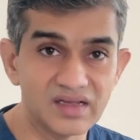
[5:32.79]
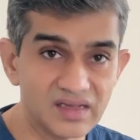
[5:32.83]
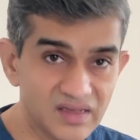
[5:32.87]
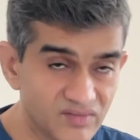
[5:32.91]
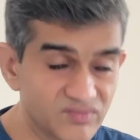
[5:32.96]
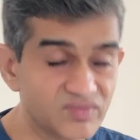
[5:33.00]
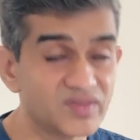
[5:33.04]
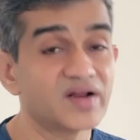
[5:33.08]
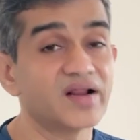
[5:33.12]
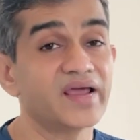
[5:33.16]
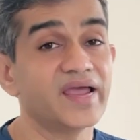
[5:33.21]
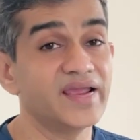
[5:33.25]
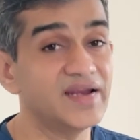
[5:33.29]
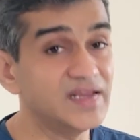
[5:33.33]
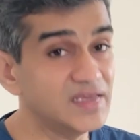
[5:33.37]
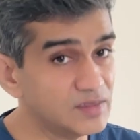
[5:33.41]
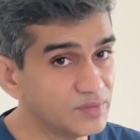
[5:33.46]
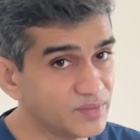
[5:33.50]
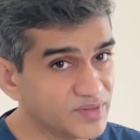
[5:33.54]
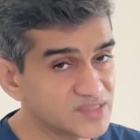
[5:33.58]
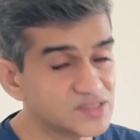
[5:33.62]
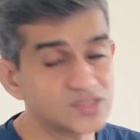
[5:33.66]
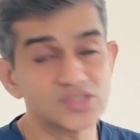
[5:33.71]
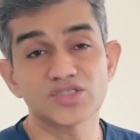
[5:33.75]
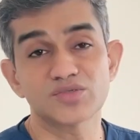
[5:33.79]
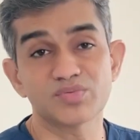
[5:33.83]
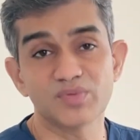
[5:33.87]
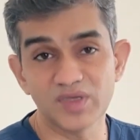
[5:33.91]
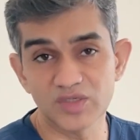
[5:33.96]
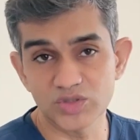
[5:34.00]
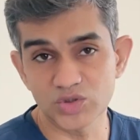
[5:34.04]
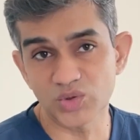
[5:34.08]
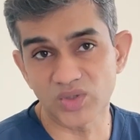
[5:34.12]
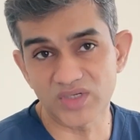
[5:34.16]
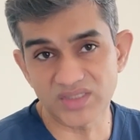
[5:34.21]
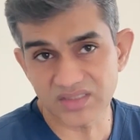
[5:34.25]
If there are any questions,
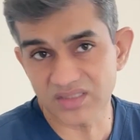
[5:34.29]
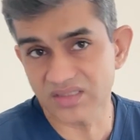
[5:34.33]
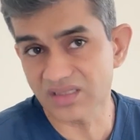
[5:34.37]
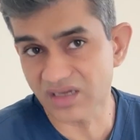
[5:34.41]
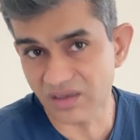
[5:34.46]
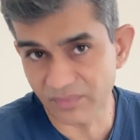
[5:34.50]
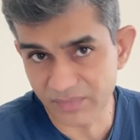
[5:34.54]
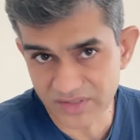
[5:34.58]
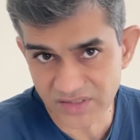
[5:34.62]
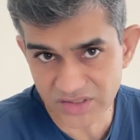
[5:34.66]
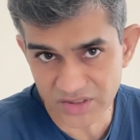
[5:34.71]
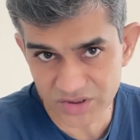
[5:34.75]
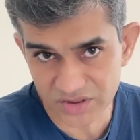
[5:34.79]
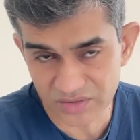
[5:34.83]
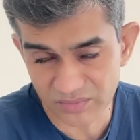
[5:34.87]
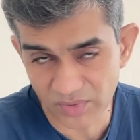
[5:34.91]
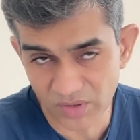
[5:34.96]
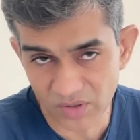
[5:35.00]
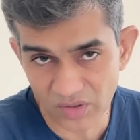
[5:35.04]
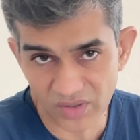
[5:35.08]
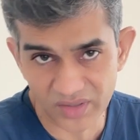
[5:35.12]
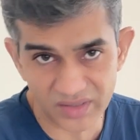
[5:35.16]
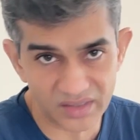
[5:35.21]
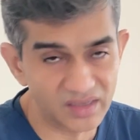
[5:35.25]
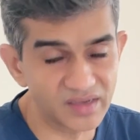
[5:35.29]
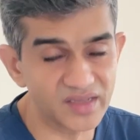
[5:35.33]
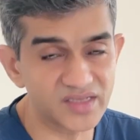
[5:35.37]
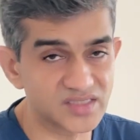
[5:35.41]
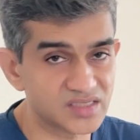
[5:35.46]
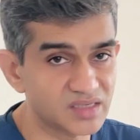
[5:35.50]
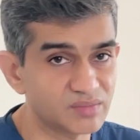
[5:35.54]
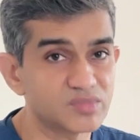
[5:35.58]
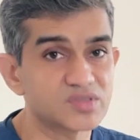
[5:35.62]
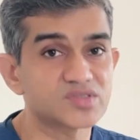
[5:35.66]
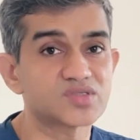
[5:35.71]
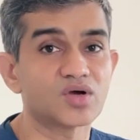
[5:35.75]
please do ask in the comment section below. Until next
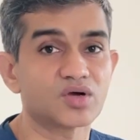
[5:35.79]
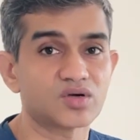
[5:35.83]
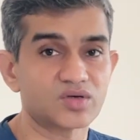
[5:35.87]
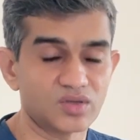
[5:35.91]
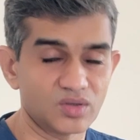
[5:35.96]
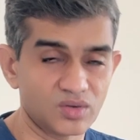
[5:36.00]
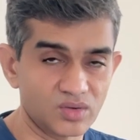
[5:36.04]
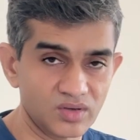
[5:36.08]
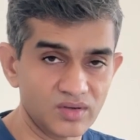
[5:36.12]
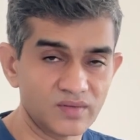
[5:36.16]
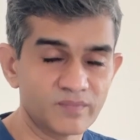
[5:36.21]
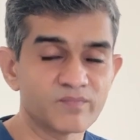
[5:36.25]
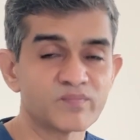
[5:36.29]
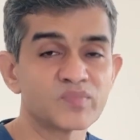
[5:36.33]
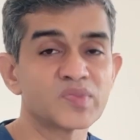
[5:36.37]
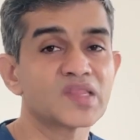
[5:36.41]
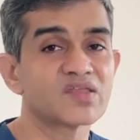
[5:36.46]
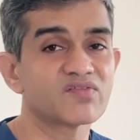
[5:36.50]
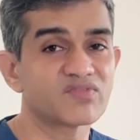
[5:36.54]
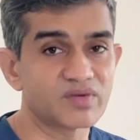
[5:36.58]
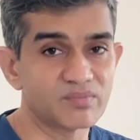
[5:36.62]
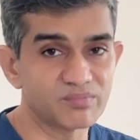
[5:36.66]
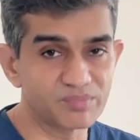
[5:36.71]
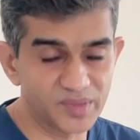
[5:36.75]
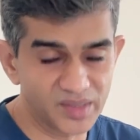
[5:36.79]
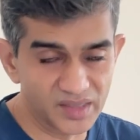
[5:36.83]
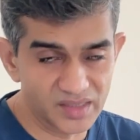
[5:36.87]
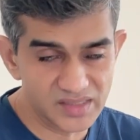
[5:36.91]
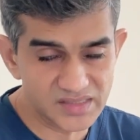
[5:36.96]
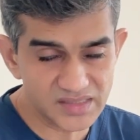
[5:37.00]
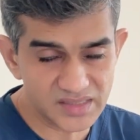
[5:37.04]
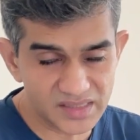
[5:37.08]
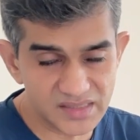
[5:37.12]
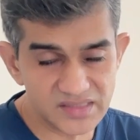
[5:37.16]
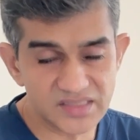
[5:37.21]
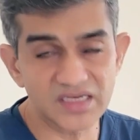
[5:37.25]
time, this is Dr. Arun from Pearls
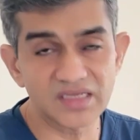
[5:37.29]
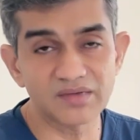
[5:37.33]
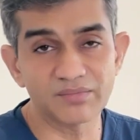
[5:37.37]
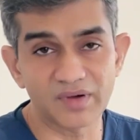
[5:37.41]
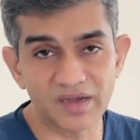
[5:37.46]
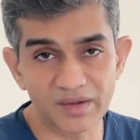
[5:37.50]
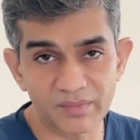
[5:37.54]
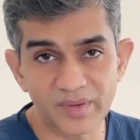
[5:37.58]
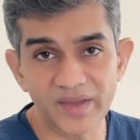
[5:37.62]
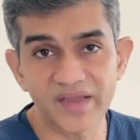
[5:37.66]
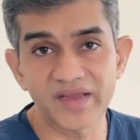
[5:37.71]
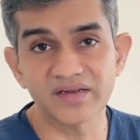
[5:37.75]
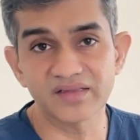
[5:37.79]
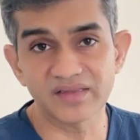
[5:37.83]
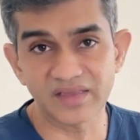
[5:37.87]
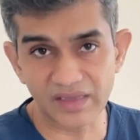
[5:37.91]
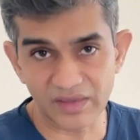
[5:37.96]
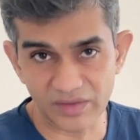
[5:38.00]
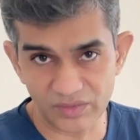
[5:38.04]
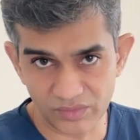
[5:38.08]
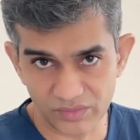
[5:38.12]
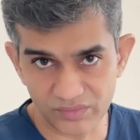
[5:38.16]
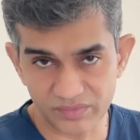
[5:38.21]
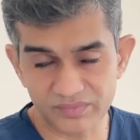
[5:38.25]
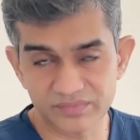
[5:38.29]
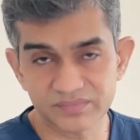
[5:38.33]
Dentistry. Bye bye and thank you.